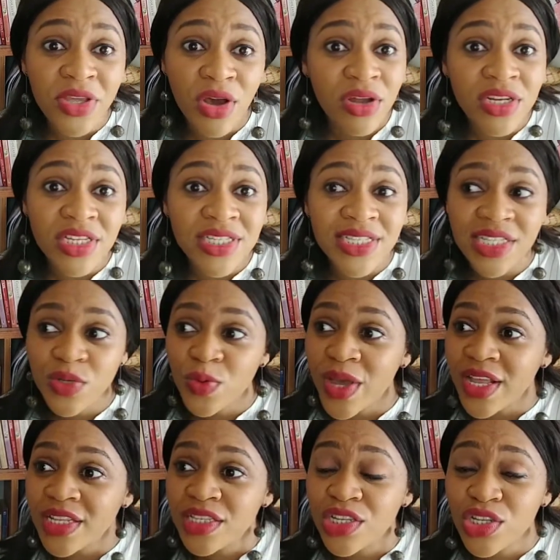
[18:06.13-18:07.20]
Honestly, we're
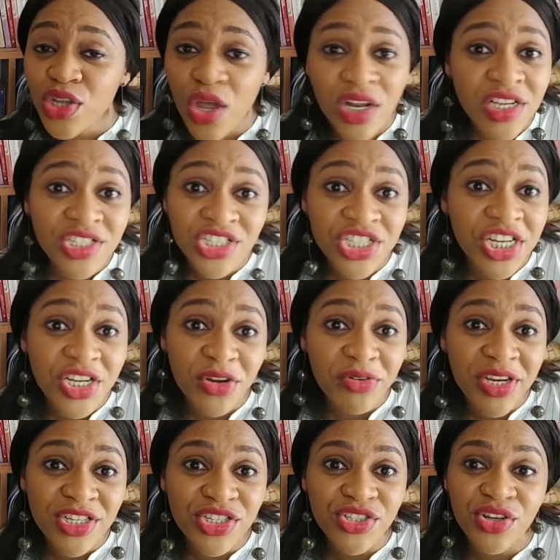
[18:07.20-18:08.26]
in the knowledge
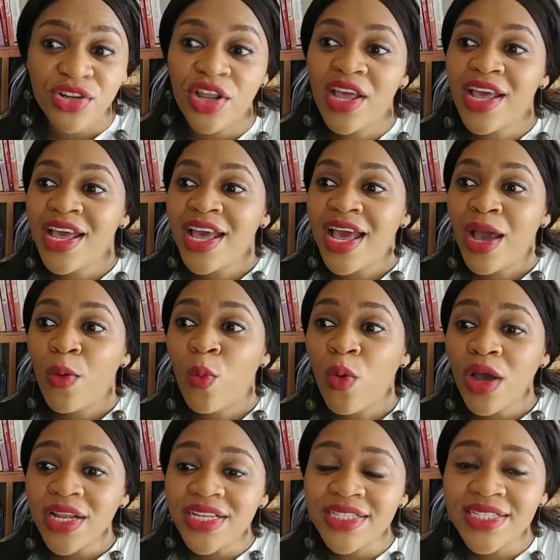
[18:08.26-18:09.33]
generation.
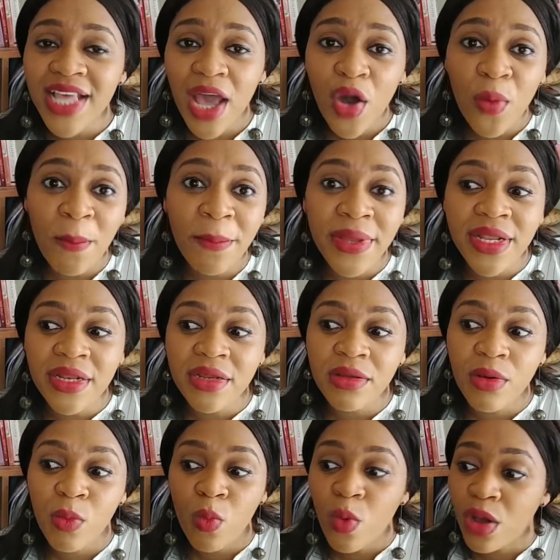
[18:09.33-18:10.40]
What is helping?
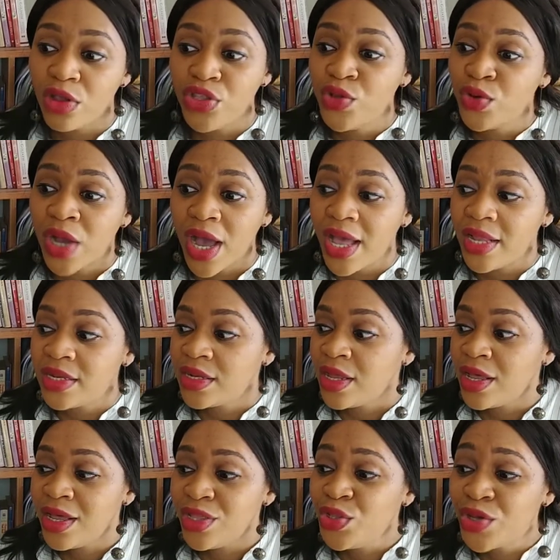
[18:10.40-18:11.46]
You
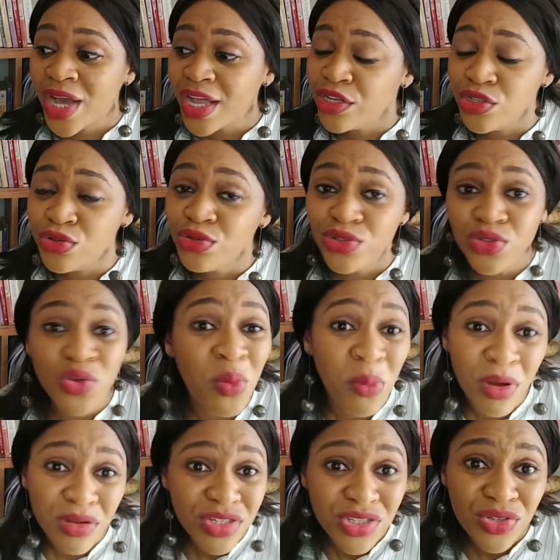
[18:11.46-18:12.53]
can do so
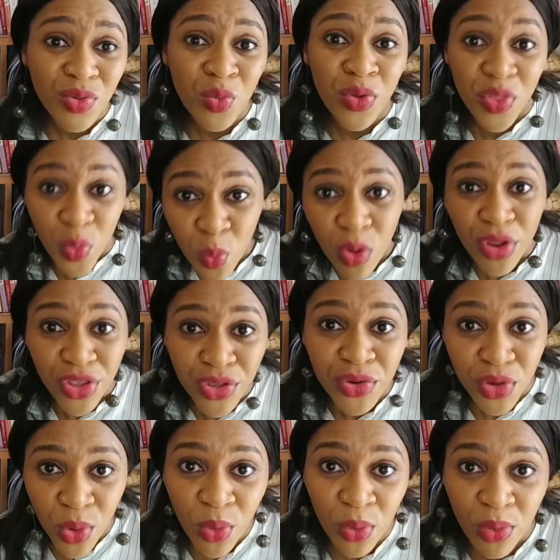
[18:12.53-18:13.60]
much with what you
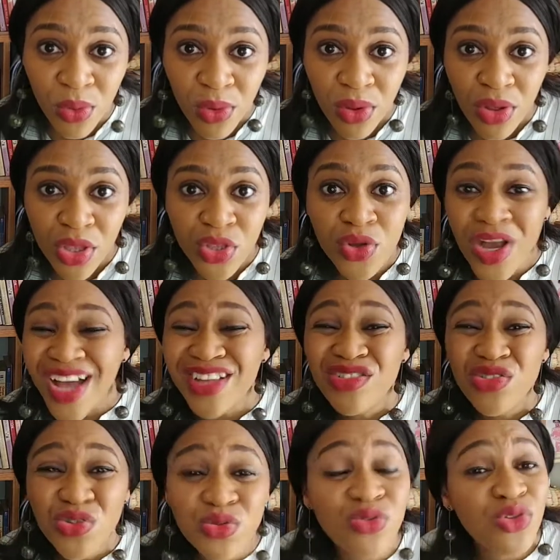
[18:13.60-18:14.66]
know. You can
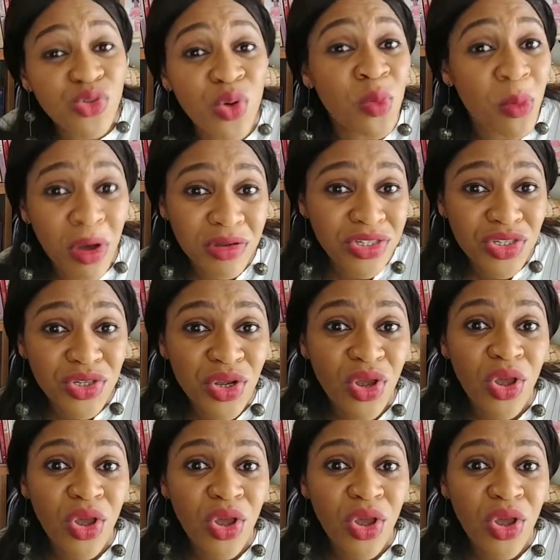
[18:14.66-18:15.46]
do so much.